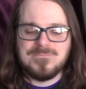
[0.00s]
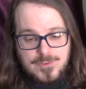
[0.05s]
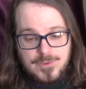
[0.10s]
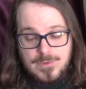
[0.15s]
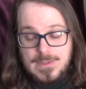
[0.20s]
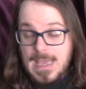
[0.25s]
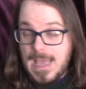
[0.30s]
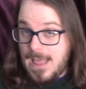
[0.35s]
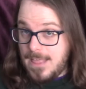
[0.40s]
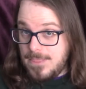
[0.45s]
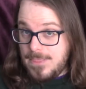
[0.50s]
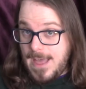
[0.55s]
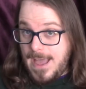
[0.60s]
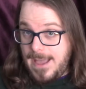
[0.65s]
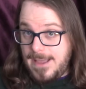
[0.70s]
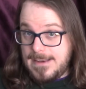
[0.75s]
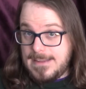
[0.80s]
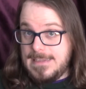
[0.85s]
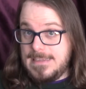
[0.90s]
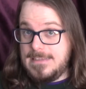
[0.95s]
So yeah,
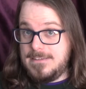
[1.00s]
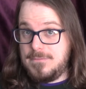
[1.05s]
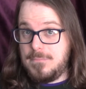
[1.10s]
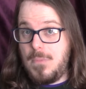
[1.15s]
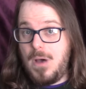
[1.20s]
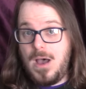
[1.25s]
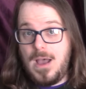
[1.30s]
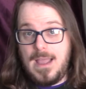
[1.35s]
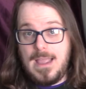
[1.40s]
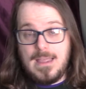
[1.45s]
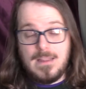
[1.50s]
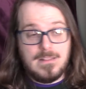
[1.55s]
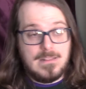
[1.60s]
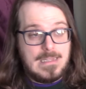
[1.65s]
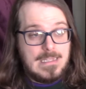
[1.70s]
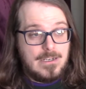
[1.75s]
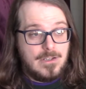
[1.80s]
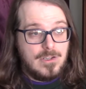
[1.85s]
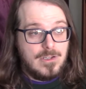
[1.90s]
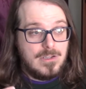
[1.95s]
that is my
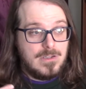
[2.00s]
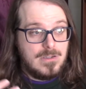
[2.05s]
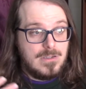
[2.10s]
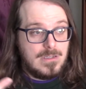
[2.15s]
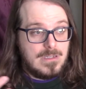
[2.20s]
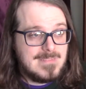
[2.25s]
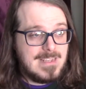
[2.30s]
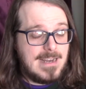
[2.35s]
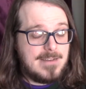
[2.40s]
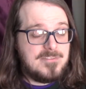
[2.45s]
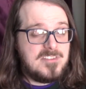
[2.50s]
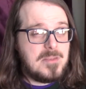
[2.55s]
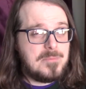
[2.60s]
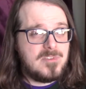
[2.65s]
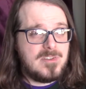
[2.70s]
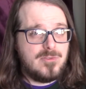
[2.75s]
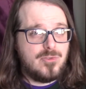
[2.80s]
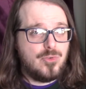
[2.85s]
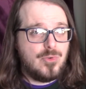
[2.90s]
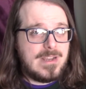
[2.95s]
little kind of
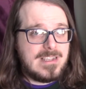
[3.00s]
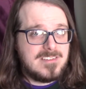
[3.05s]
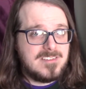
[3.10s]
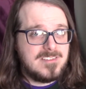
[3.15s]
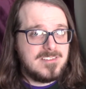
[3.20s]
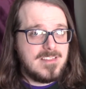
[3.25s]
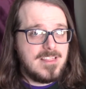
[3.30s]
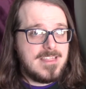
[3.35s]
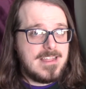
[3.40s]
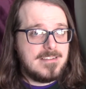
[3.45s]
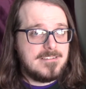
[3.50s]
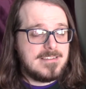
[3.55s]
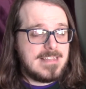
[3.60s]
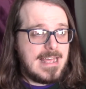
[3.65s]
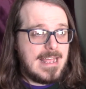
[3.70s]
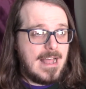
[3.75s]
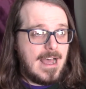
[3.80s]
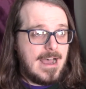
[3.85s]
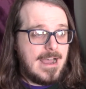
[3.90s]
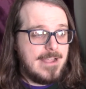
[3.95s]
tips and tricks, things
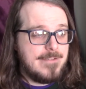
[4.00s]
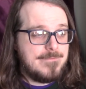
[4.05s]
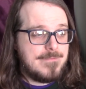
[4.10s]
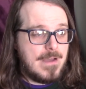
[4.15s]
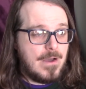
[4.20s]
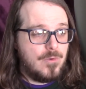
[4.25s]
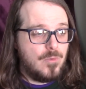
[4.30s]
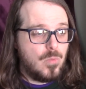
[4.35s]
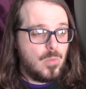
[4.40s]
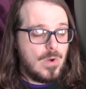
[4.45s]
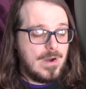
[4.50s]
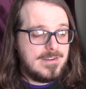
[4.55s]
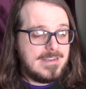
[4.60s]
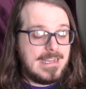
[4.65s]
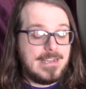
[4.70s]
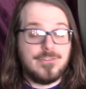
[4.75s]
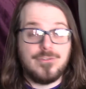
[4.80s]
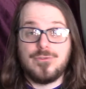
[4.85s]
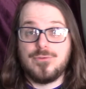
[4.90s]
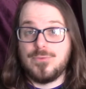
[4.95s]
that I found
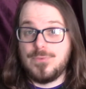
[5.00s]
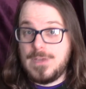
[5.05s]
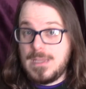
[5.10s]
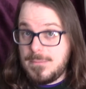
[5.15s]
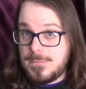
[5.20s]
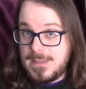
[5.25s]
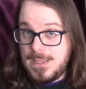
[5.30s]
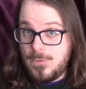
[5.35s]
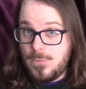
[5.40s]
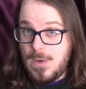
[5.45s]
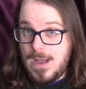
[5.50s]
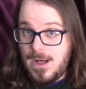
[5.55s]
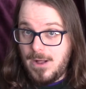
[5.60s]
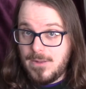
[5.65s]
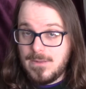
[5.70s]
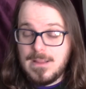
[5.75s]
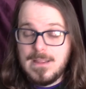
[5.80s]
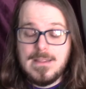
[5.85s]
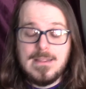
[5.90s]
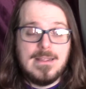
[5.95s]
worked extremely
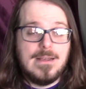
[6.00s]
well